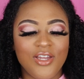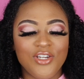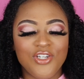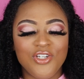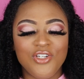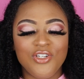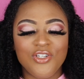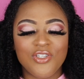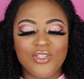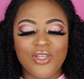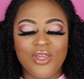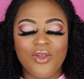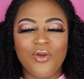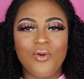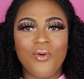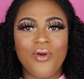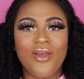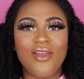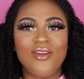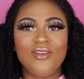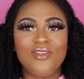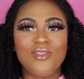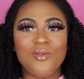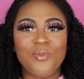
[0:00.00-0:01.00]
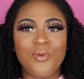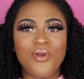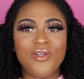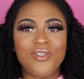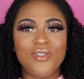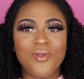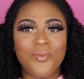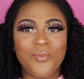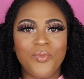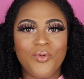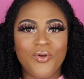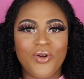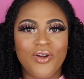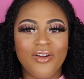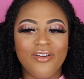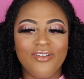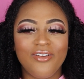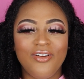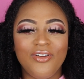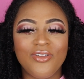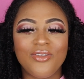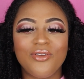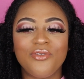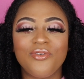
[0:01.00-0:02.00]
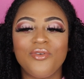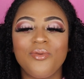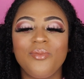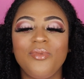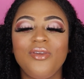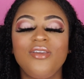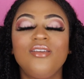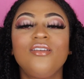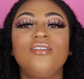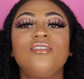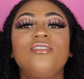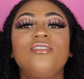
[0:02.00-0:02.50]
I should just like go ahead and spray some more all over me.